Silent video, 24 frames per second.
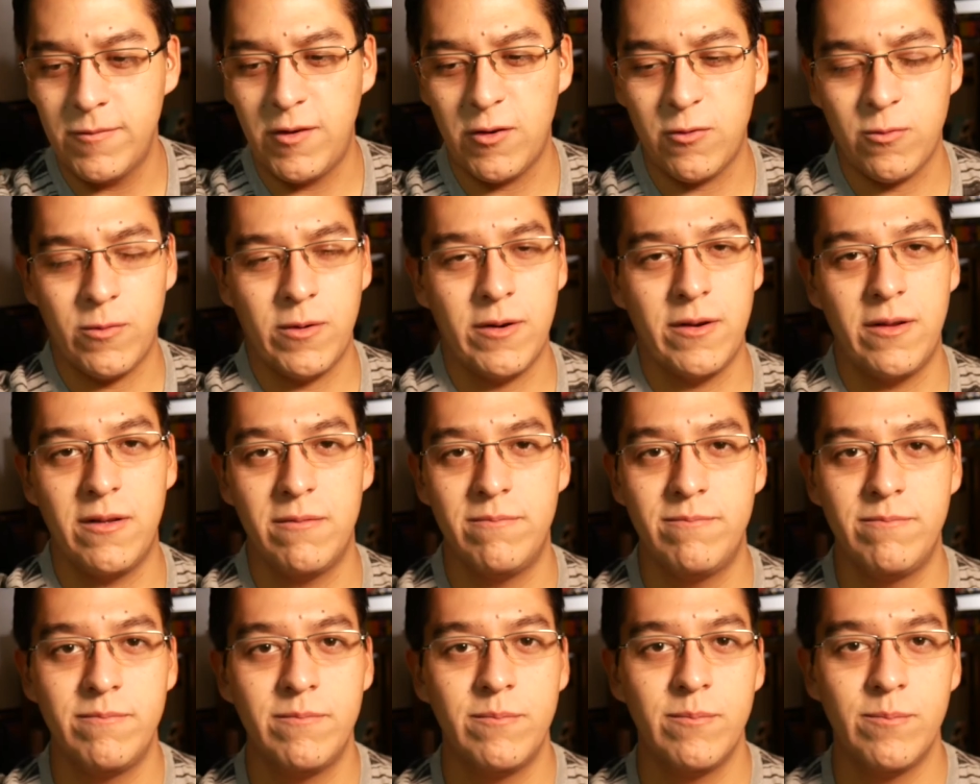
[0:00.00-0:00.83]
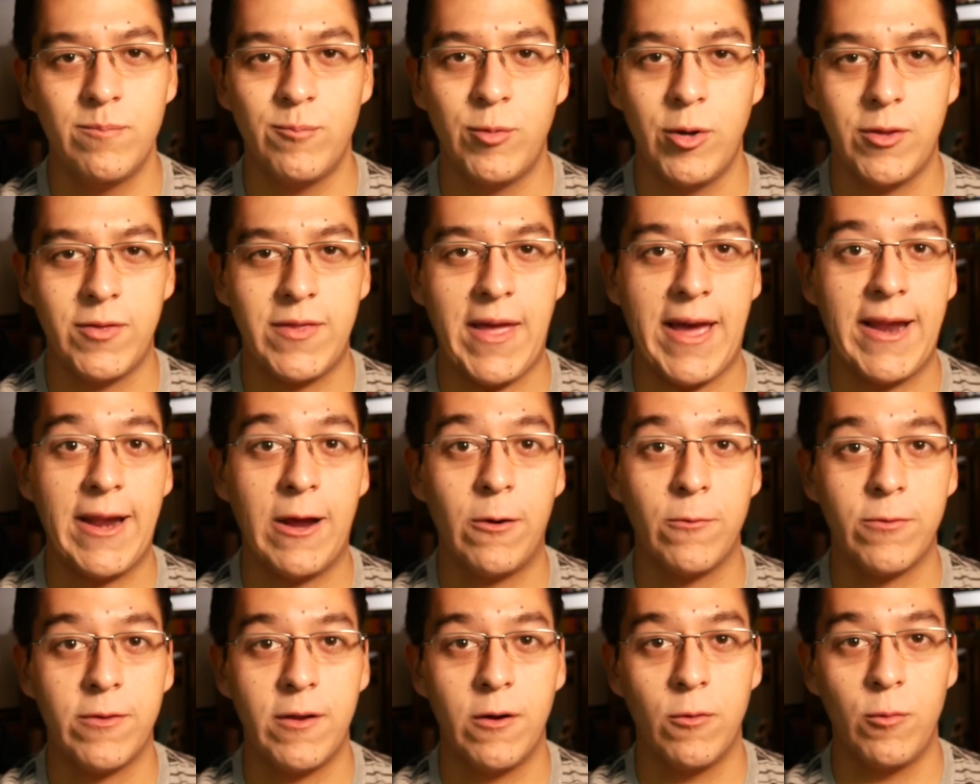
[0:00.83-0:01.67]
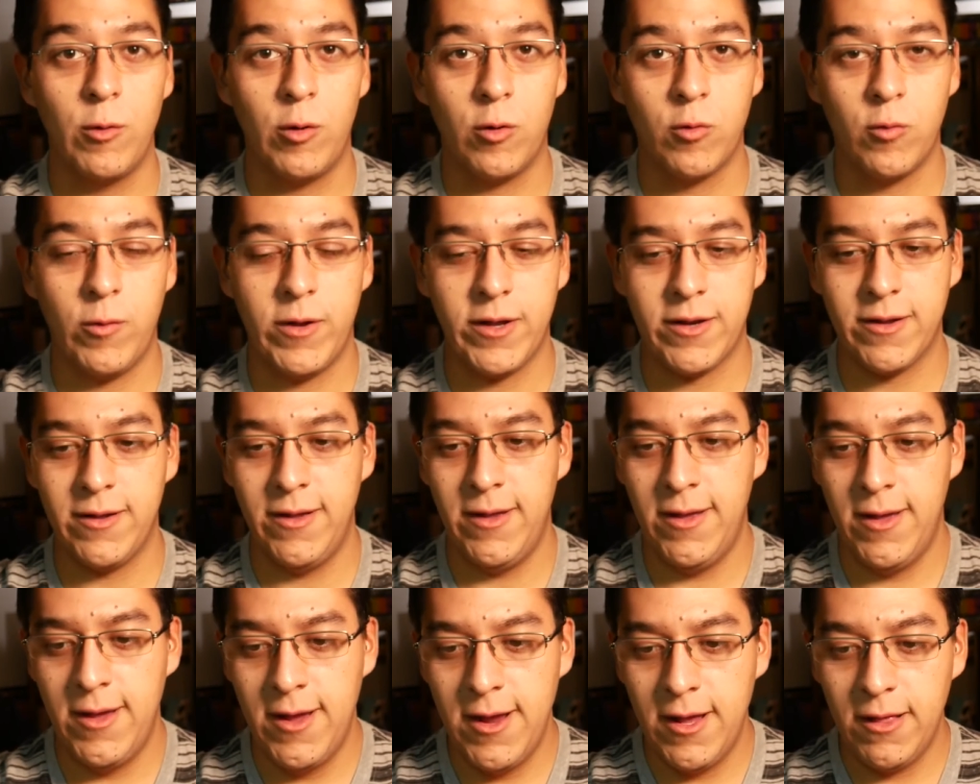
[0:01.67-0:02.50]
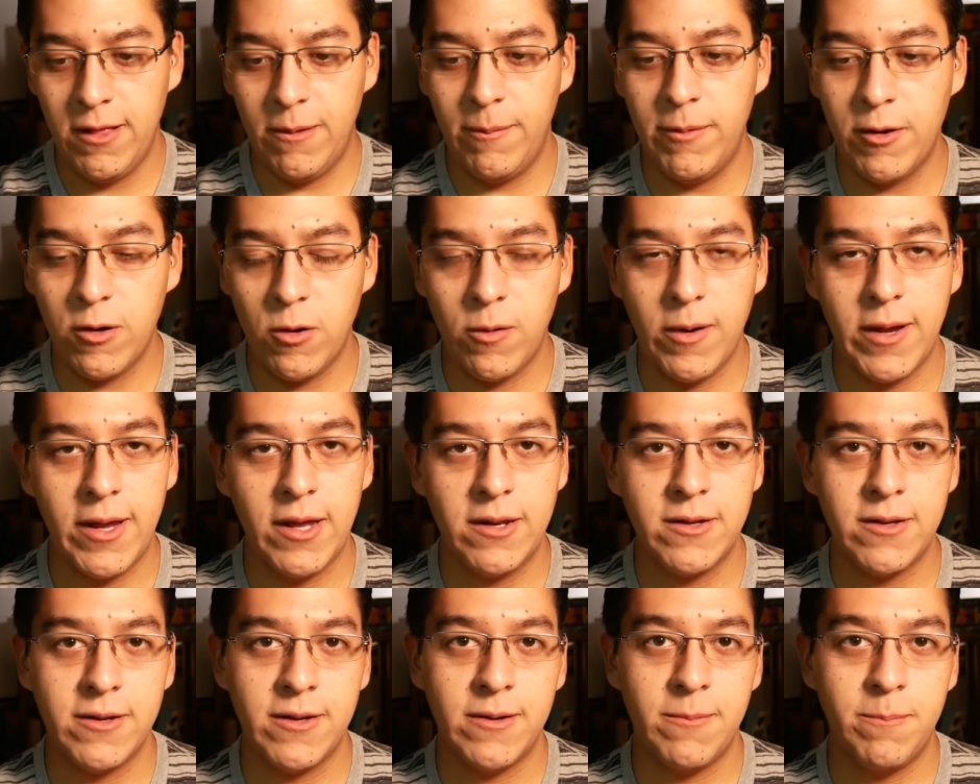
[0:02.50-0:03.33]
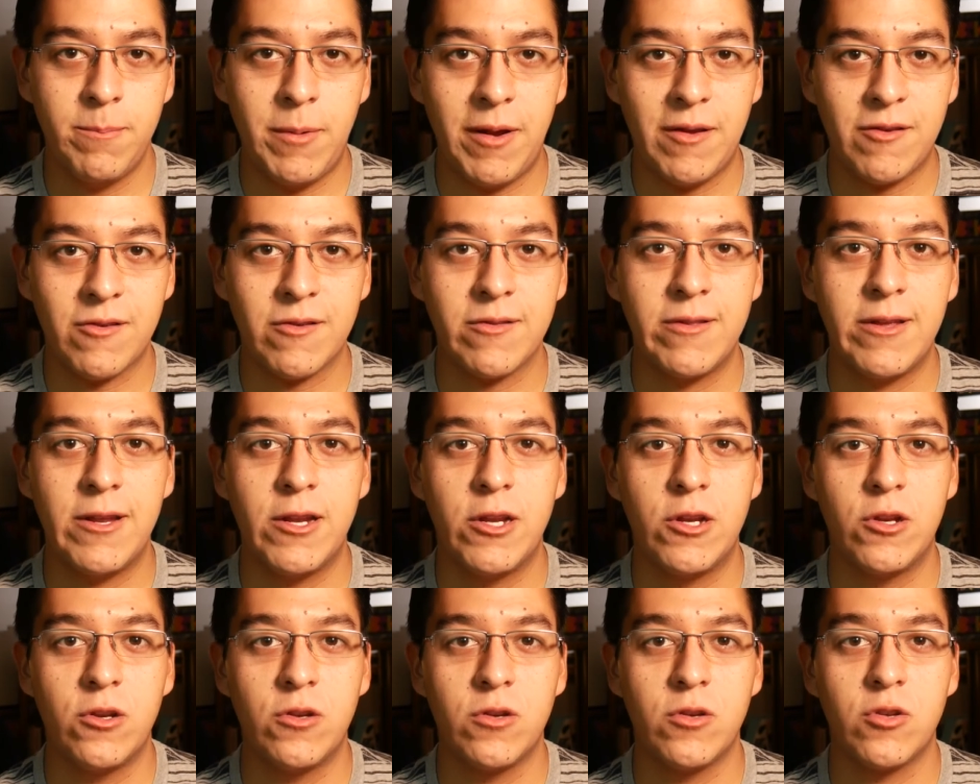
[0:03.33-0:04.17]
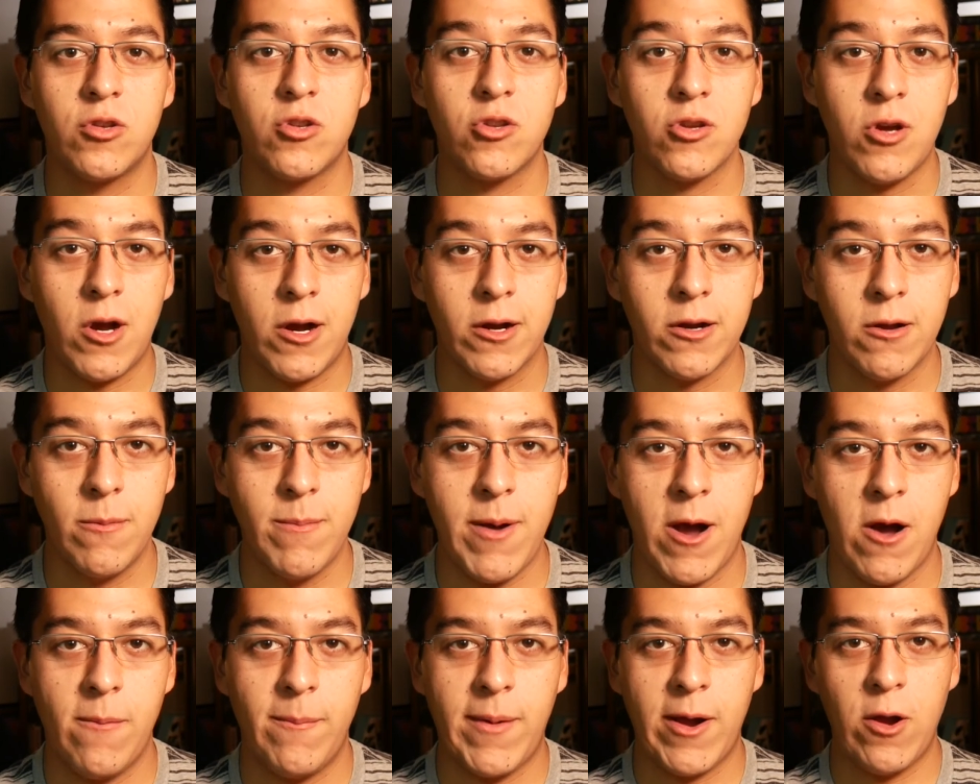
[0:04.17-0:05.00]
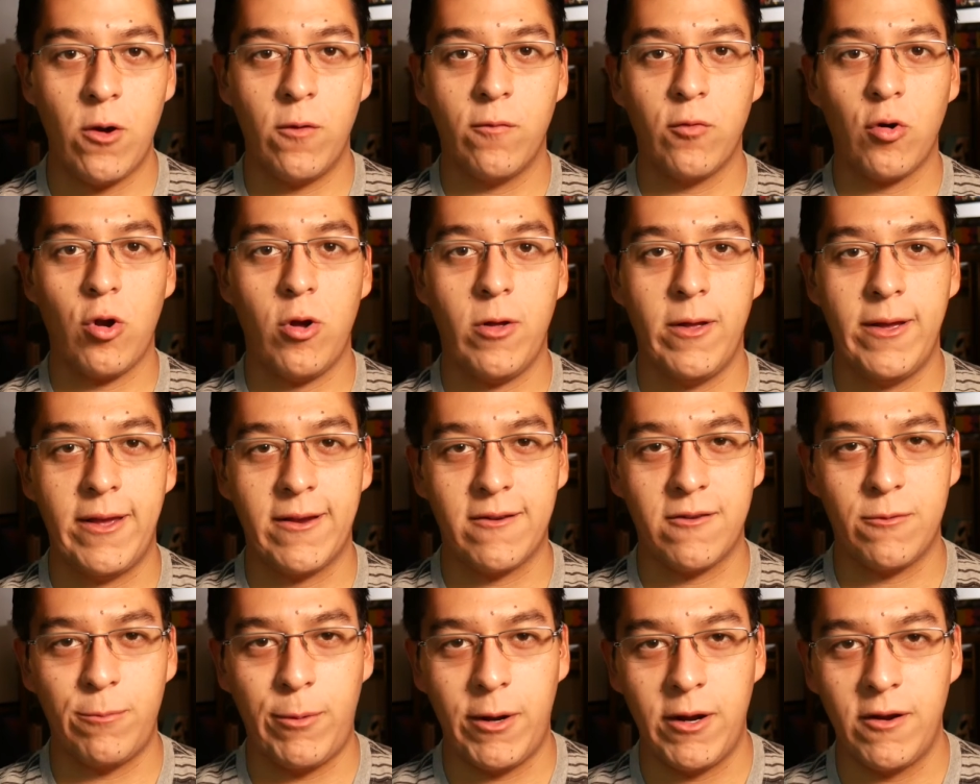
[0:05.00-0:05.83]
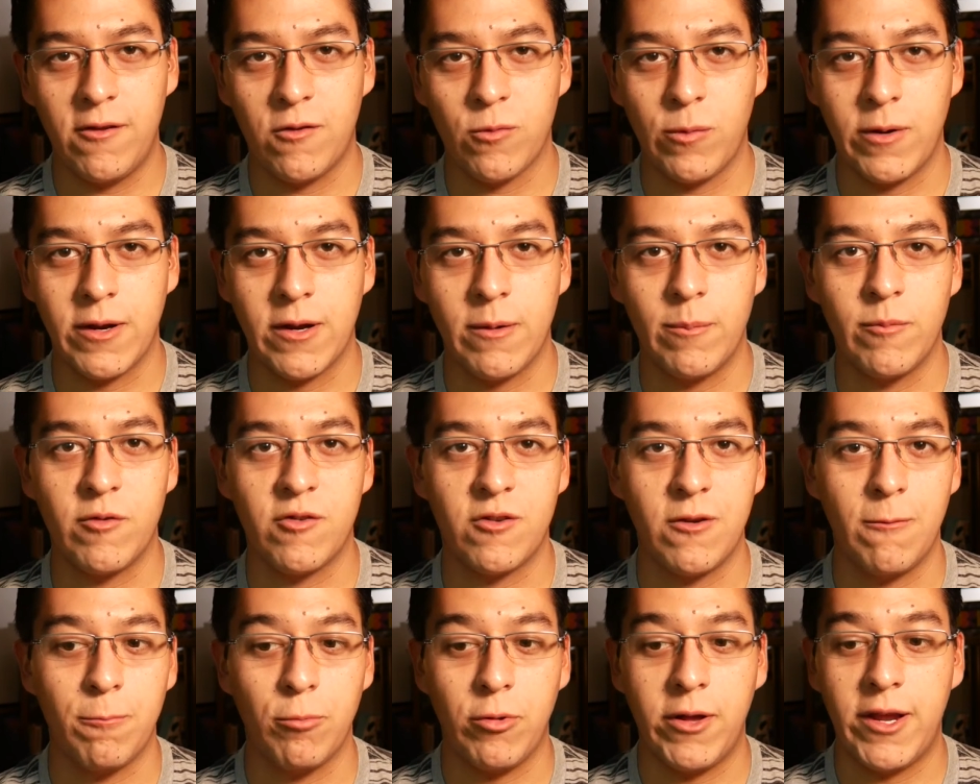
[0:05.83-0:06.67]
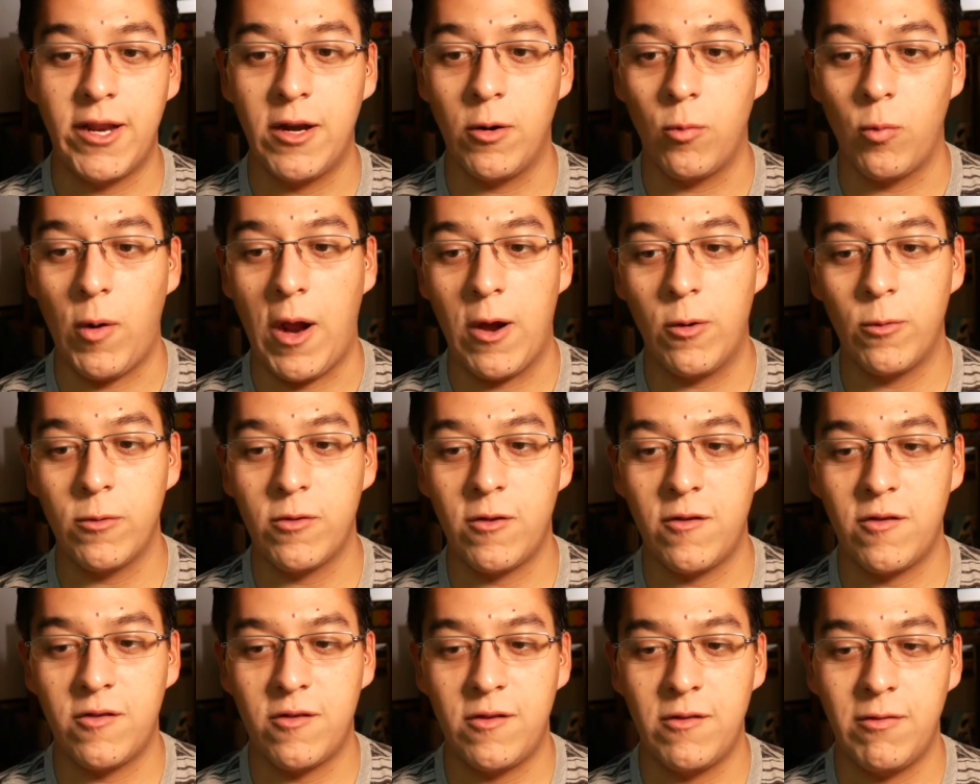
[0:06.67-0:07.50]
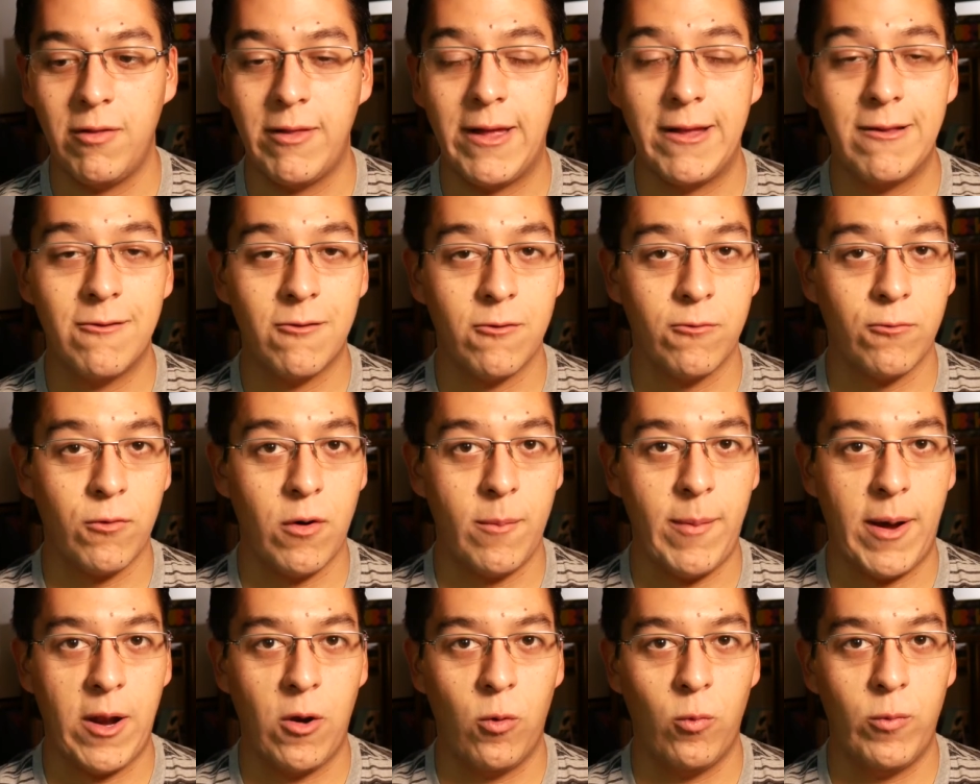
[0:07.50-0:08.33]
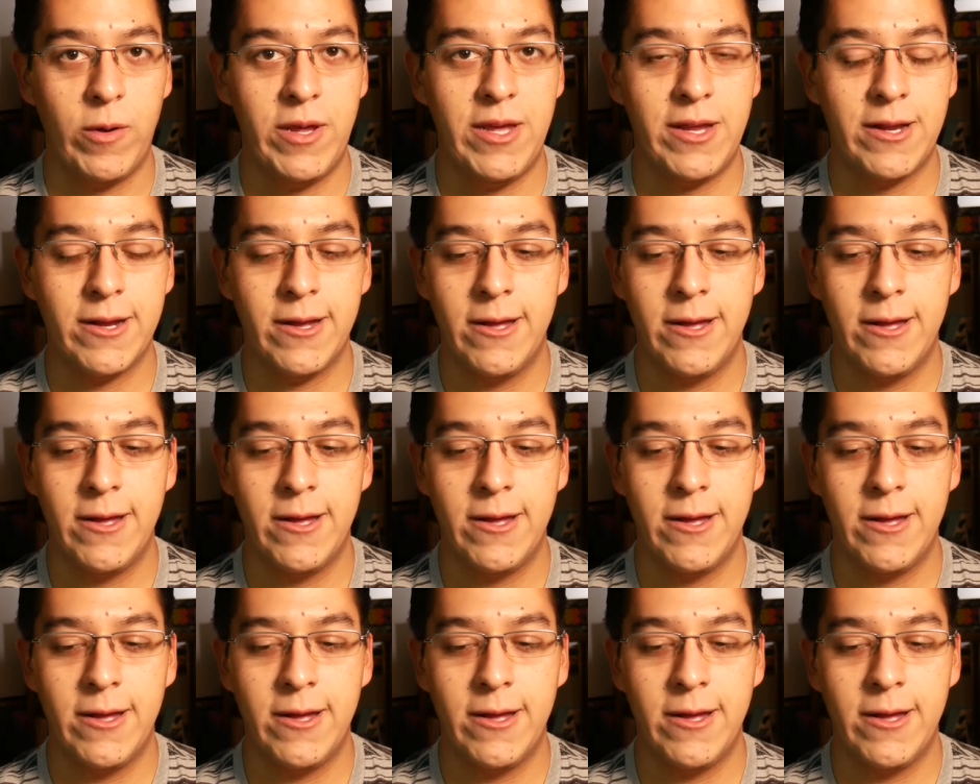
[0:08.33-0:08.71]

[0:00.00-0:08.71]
Just wanted to put that out there real quick. Let me go ahead and basically talk about my overall experience when it comes to playing around with this lens for about a week.